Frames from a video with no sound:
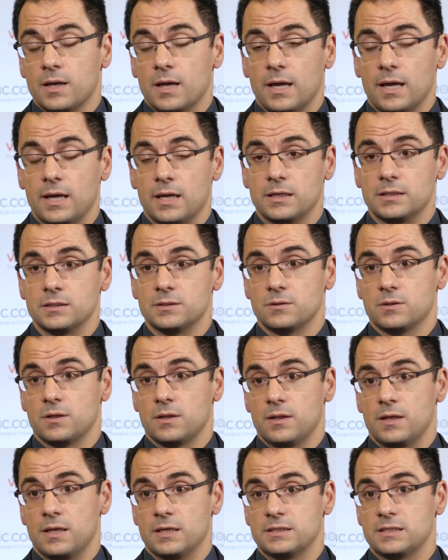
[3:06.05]

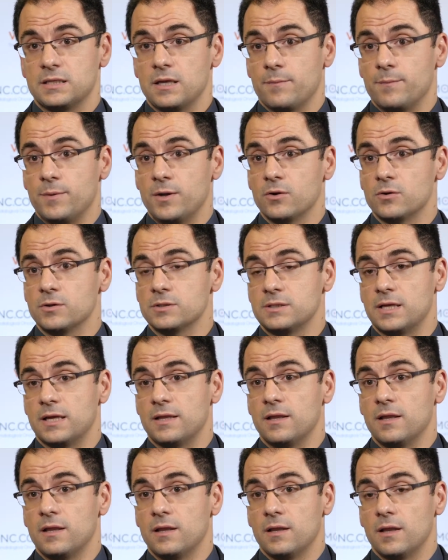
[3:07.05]
And it appears
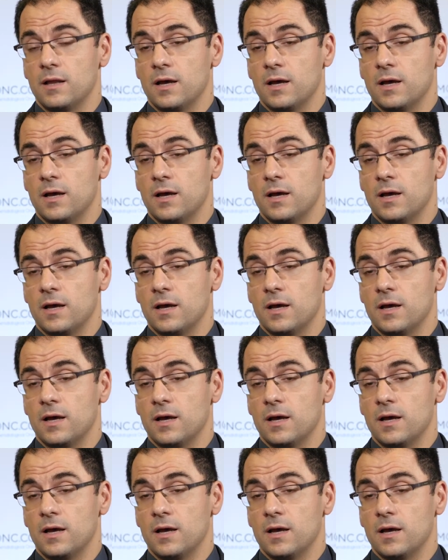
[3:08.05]
that